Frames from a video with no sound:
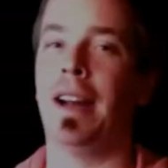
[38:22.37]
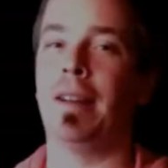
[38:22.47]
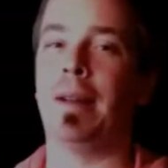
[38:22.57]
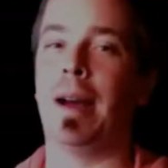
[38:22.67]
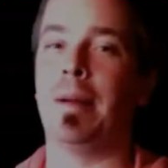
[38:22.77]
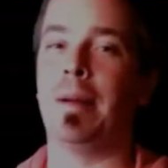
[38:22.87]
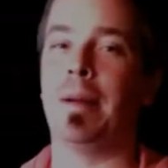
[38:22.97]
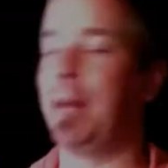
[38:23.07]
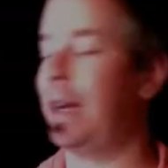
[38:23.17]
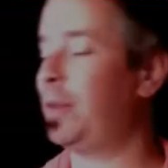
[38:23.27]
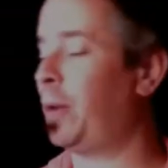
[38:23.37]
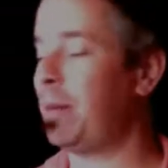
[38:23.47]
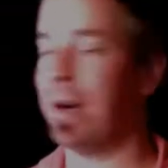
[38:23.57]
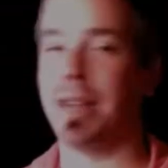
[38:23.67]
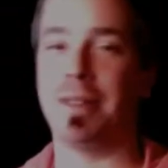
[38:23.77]
Like I said,
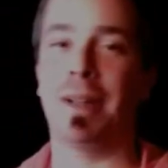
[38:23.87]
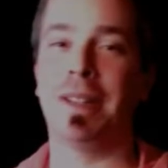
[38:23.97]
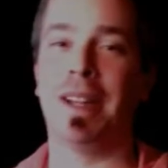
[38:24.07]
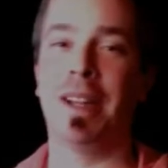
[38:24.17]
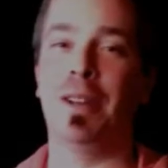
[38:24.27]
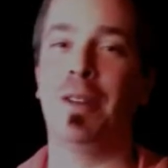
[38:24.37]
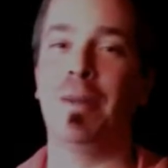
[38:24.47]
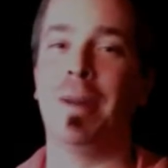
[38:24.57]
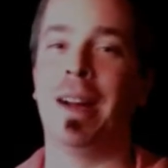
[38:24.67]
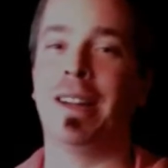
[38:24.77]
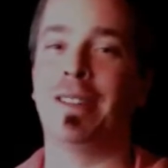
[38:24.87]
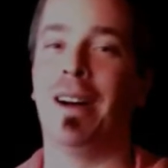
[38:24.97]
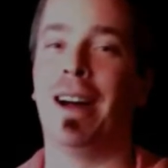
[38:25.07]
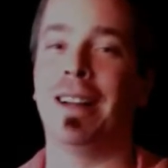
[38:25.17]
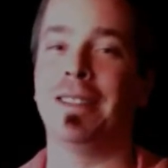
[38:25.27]
I make $20 a month on YouTube
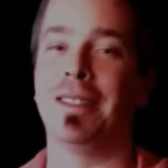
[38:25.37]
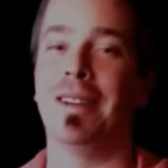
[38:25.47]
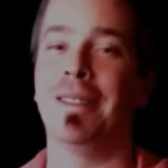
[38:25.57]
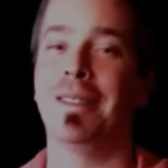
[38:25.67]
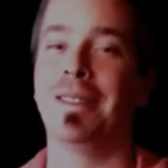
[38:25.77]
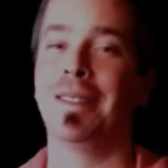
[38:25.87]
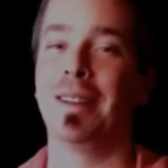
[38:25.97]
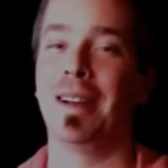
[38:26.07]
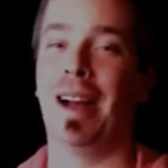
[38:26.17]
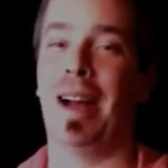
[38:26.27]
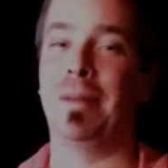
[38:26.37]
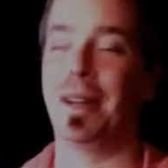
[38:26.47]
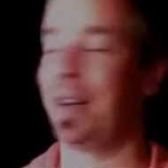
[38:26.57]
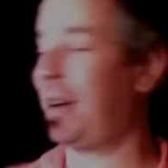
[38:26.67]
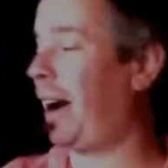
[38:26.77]
and that's gone. So
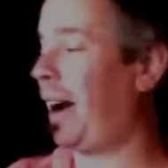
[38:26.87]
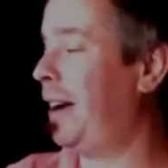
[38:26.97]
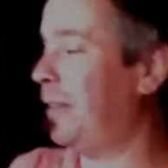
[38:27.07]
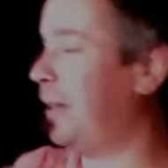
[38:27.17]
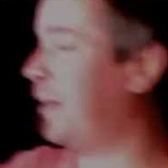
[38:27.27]
I'm going to cry